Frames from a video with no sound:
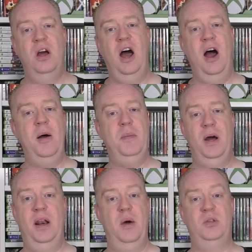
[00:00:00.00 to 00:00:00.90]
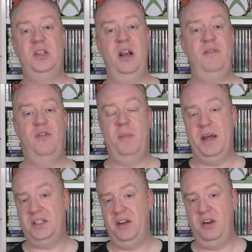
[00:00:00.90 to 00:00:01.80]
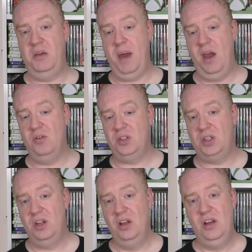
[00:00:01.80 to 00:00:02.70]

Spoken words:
and they were selling for about £70.